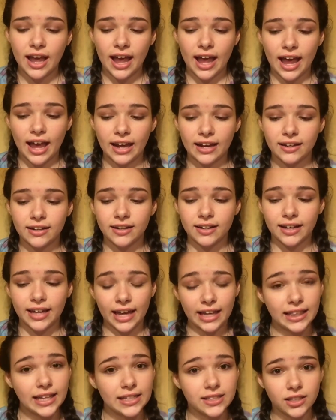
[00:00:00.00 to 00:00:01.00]
And
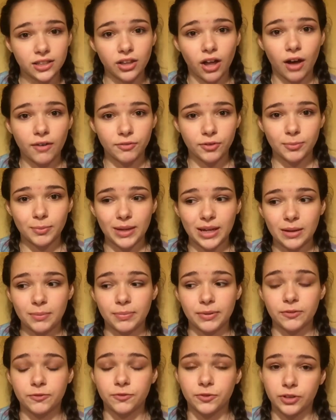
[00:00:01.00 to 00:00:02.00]
again, that's a lot for me,
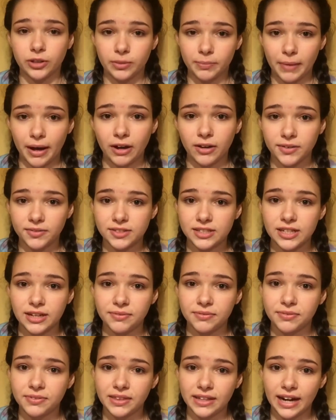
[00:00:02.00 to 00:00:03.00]
but for the amount of
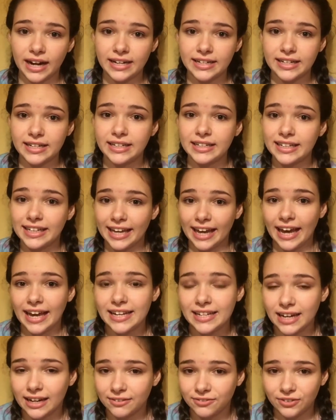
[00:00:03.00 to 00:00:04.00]
stuff that I did
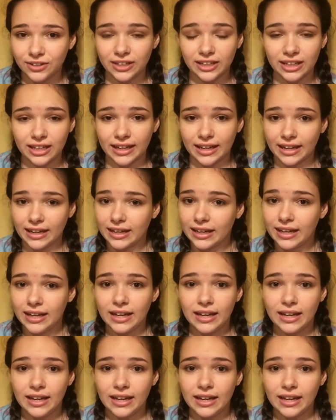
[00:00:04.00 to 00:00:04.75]
get, I feel like